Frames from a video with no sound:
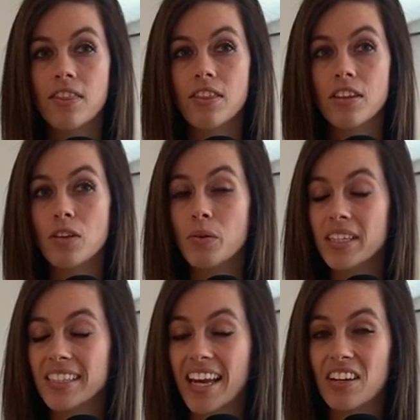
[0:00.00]
The
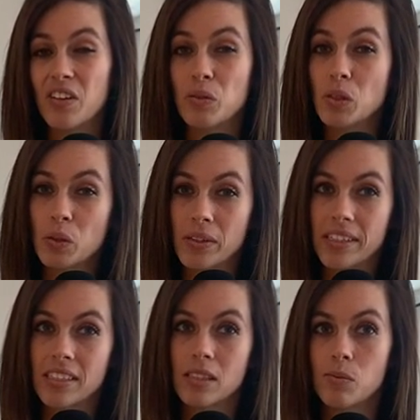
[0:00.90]
U.S. had no
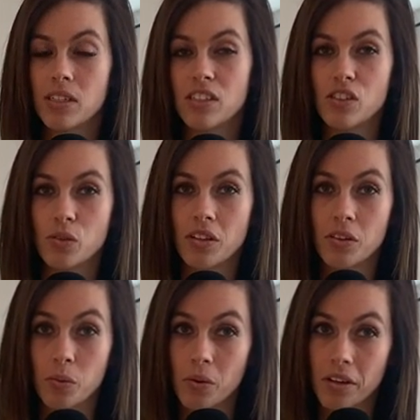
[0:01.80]
choice but to join
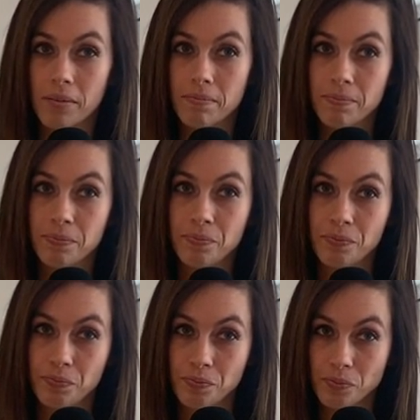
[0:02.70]
the war.
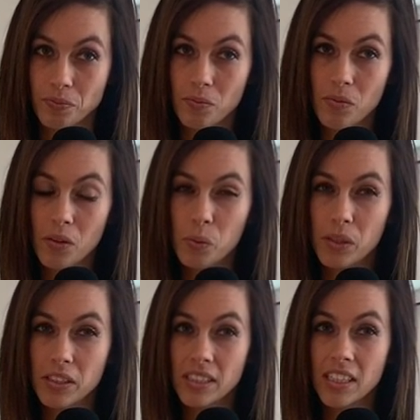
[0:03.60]

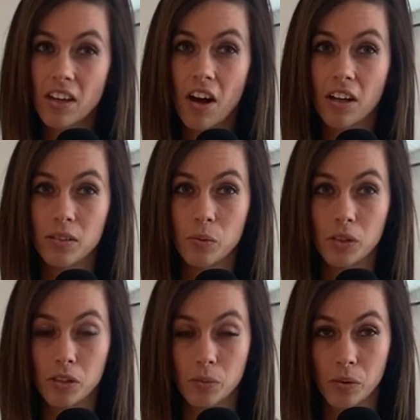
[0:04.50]
Wilson called
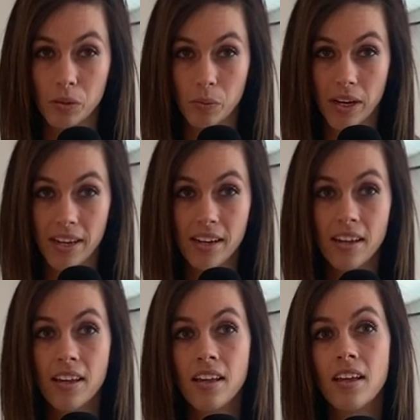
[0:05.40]
World War I
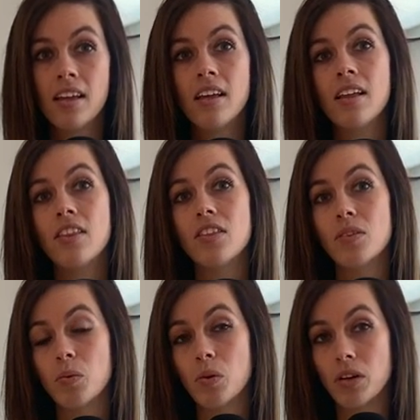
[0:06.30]

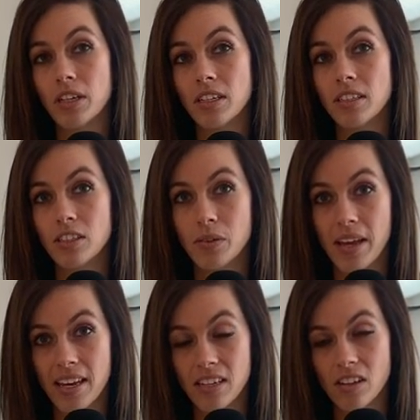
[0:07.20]
the war to
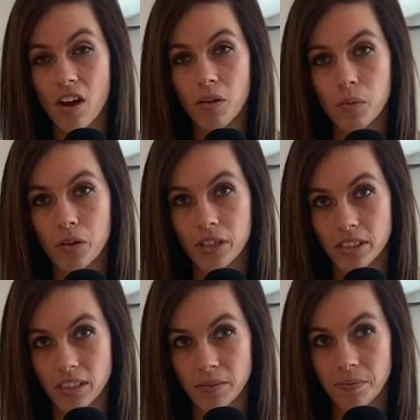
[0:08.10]
end all
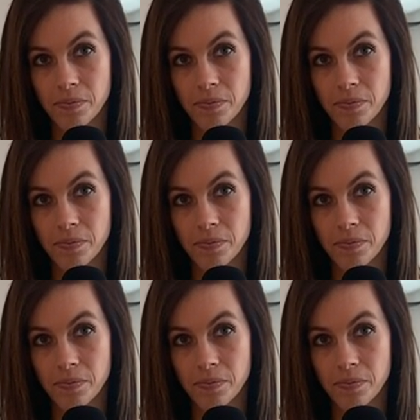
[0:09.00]
wars.